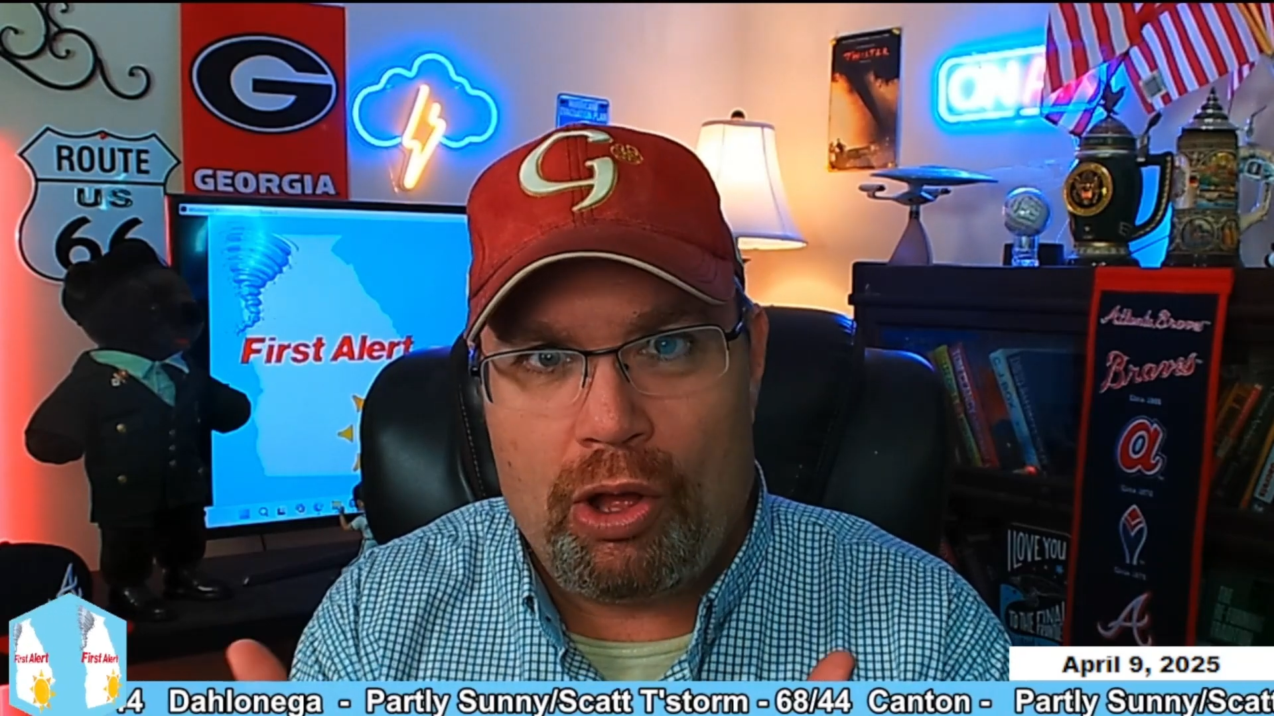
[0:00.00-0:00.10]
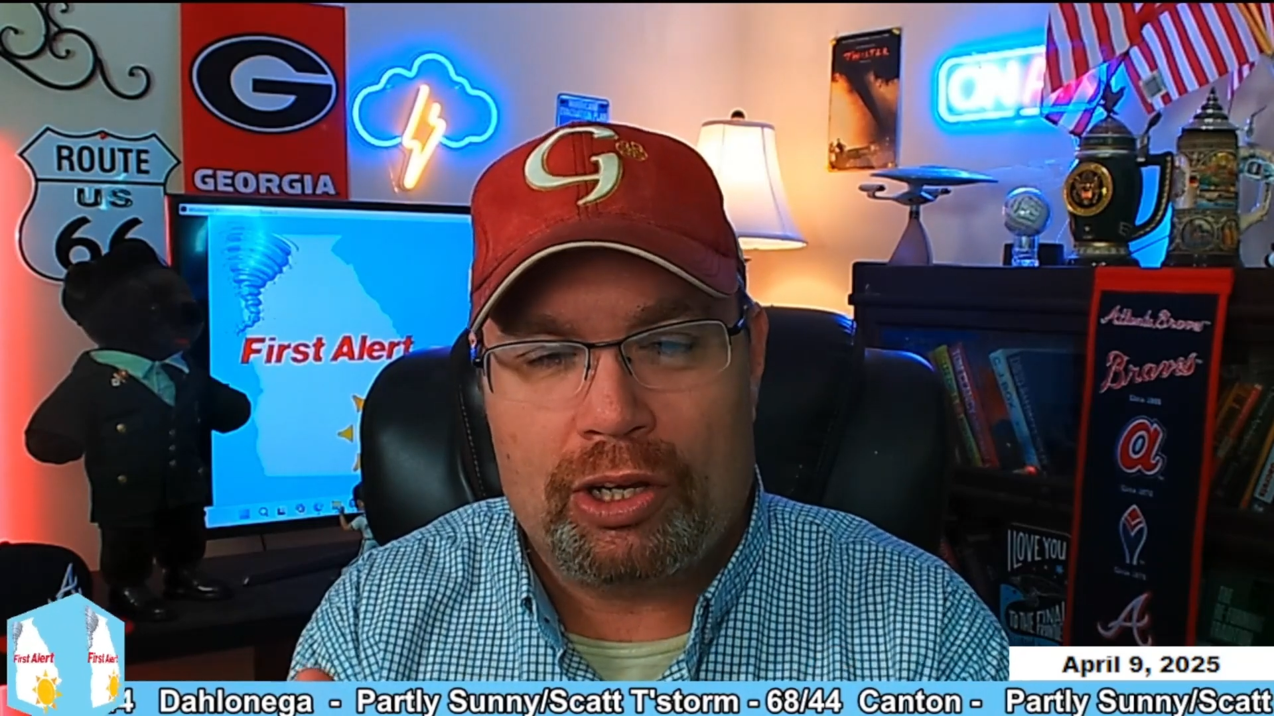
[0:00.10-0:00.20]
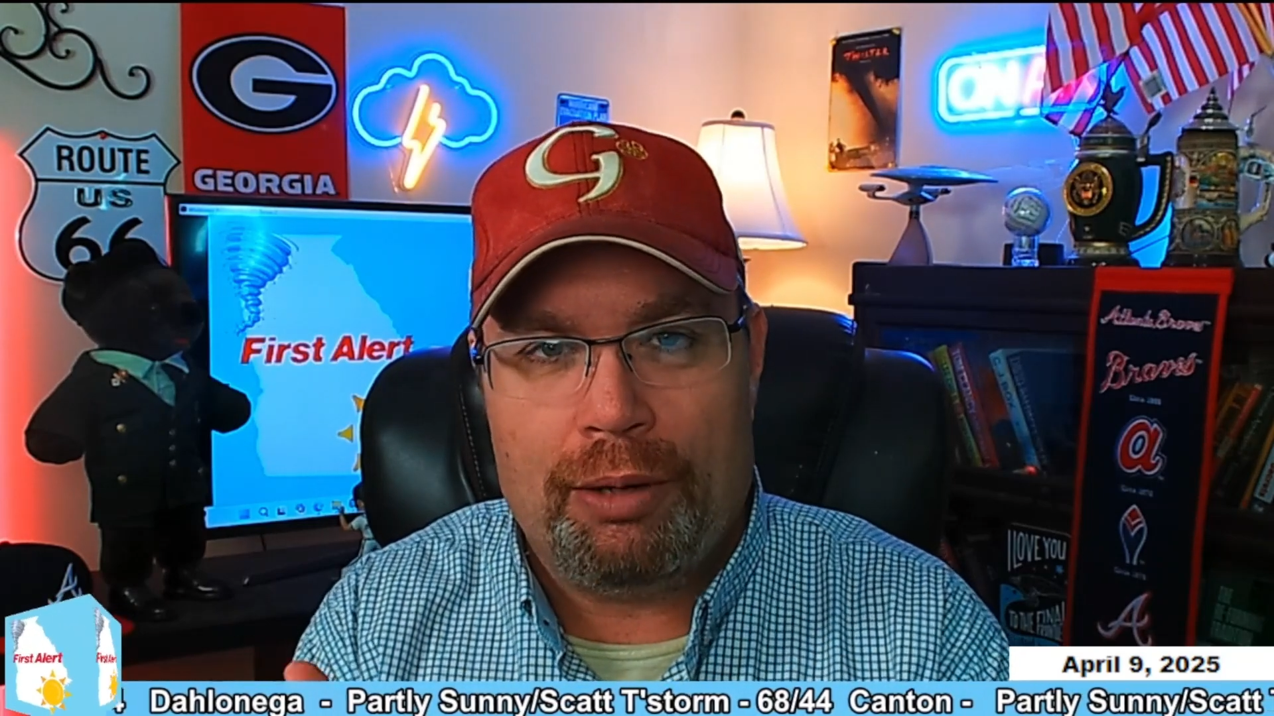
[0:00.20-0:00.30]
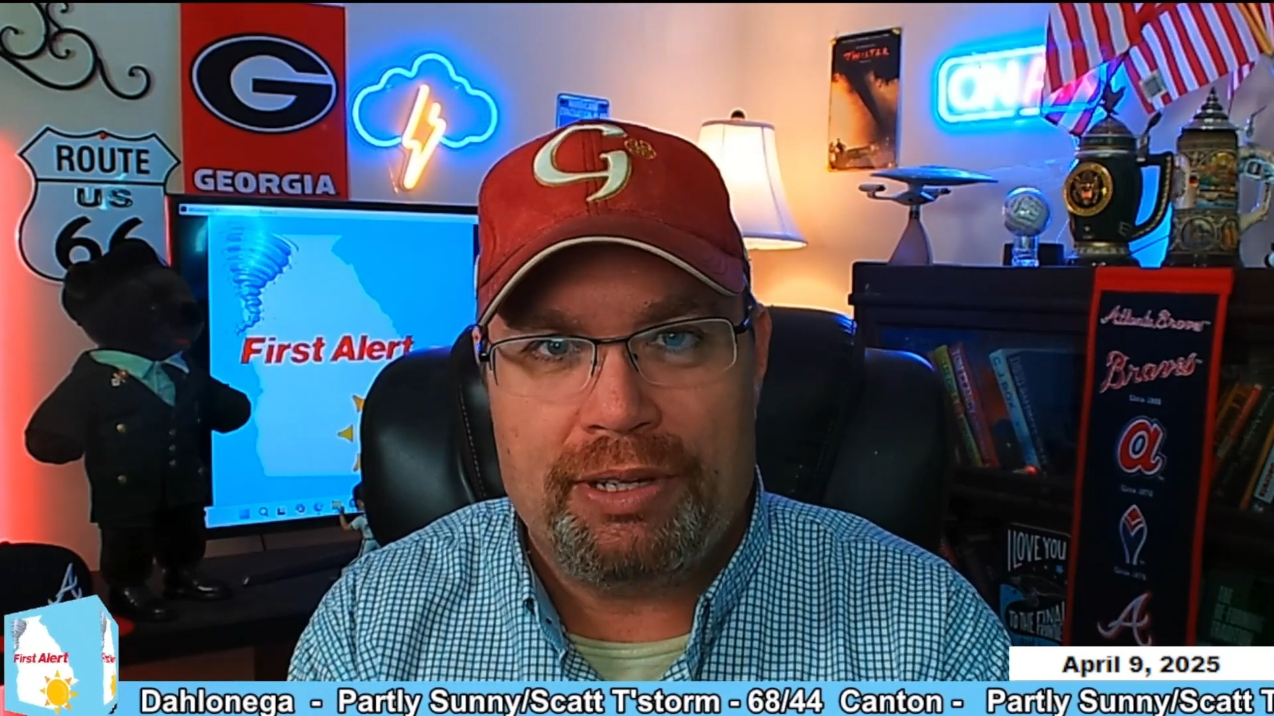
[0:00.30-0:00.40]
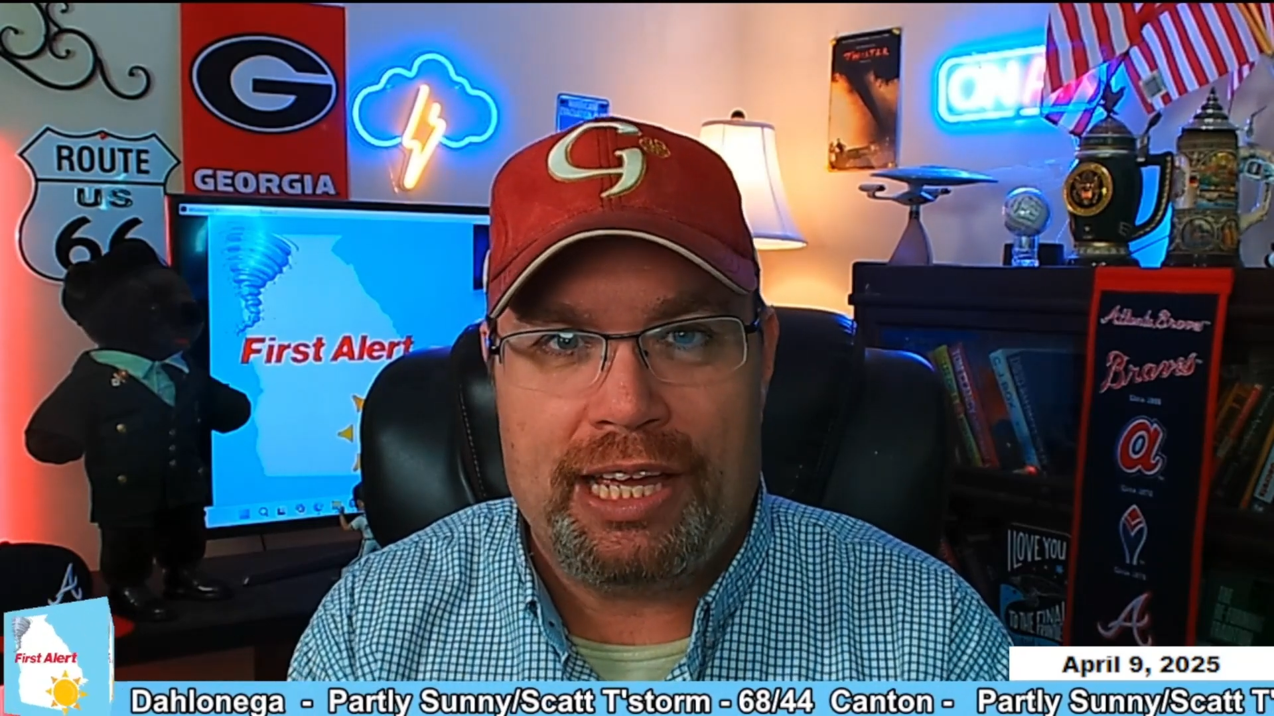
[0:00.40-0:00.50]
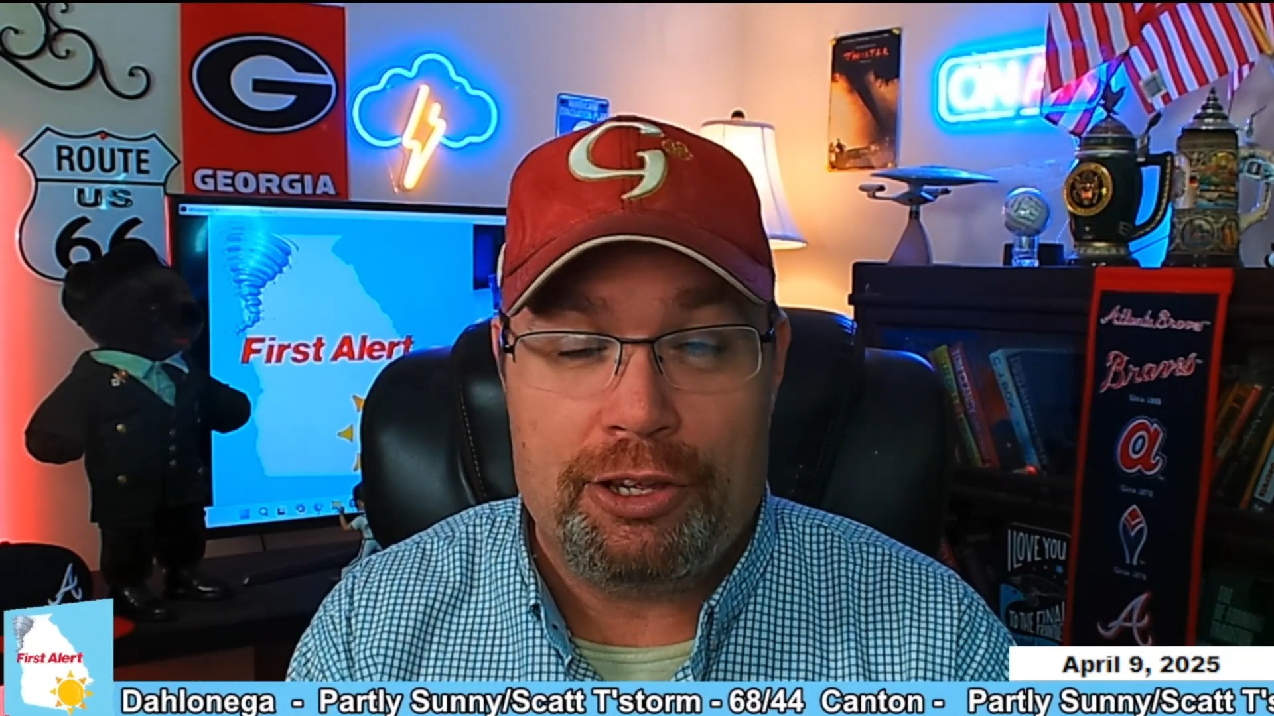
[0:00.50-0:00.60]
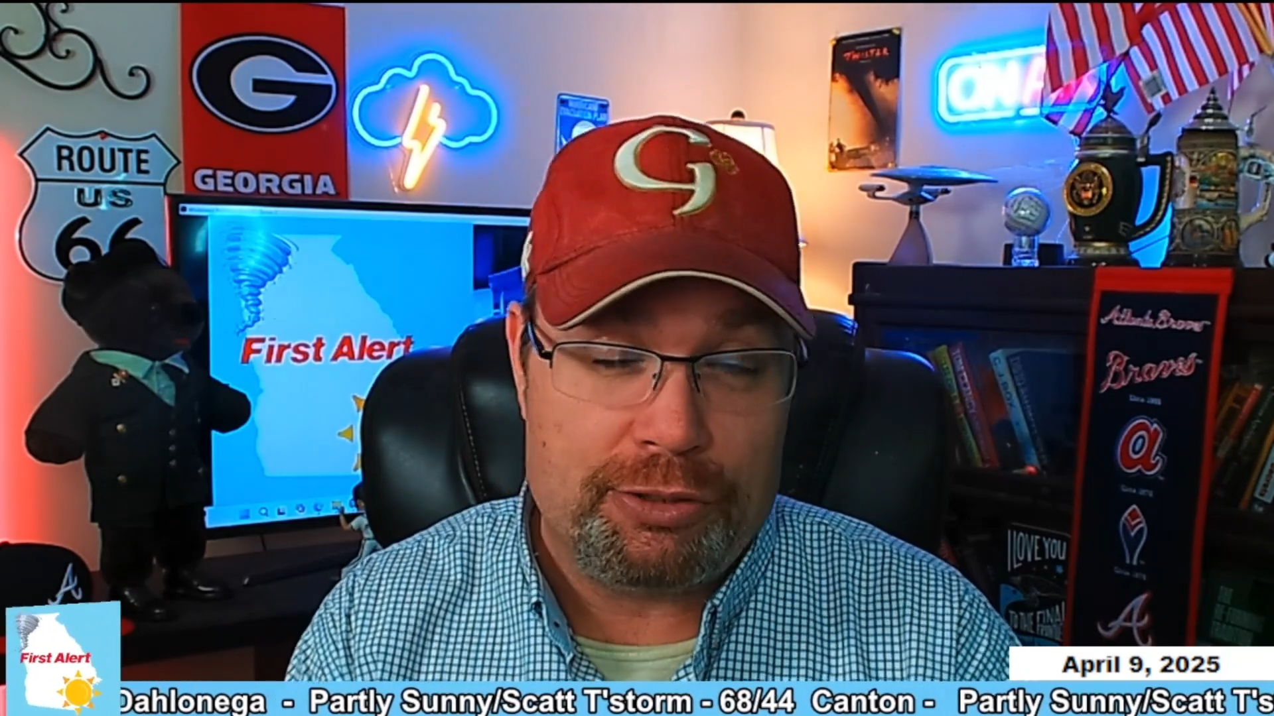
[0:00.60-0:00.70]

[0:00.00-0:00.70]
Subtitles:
all come together.